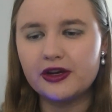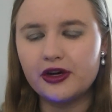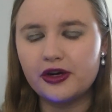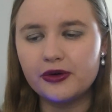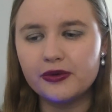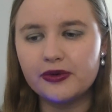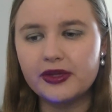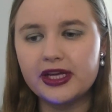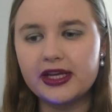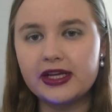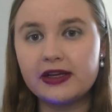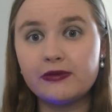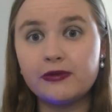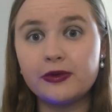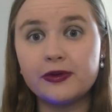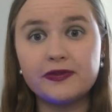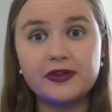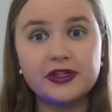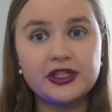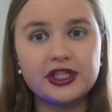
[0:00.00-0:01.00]
oh, they're
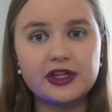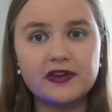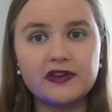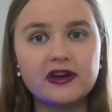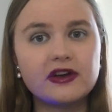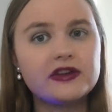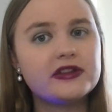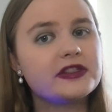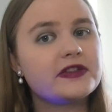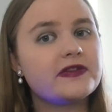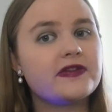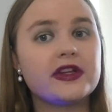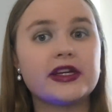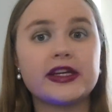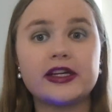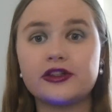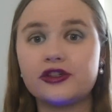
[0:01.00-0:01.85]
with each other because of, like,